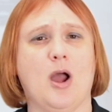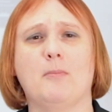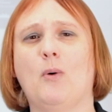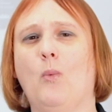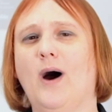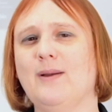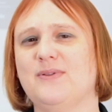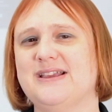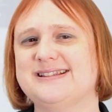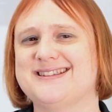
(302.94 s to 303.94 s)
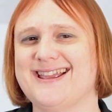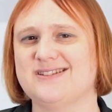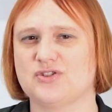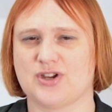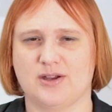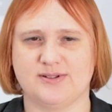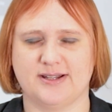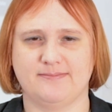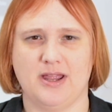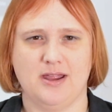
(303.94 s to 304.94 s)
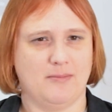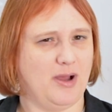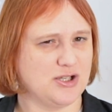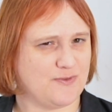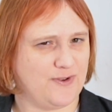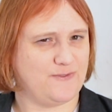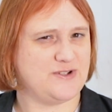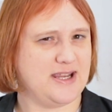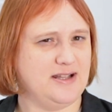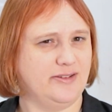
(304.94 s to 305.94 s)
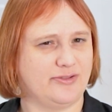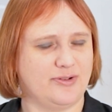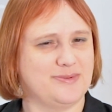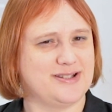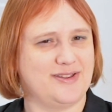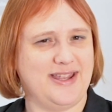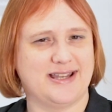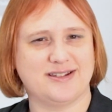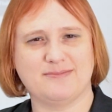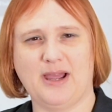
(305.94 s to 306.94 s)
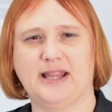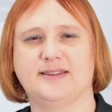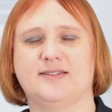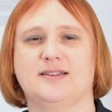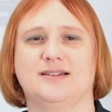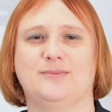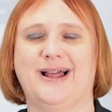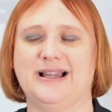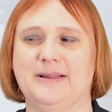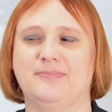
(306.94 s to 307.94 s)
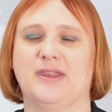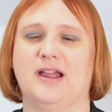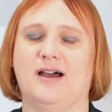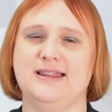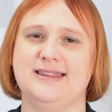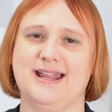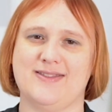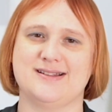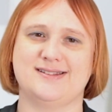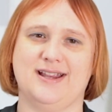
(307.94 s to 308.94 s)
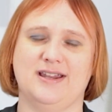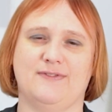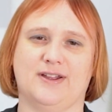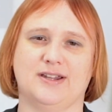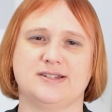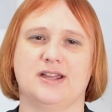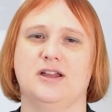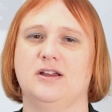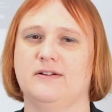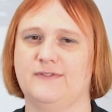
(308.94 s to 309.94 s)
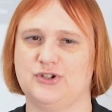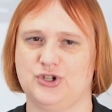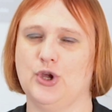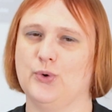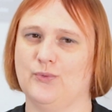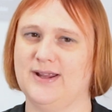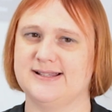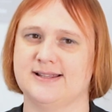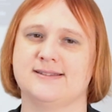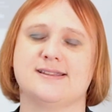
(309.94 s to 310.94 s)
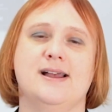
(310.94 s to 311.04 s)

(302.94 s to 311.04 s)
But why were these dates chosen? March 15th through until the end of the month? Well, I think that's significant for two reasons.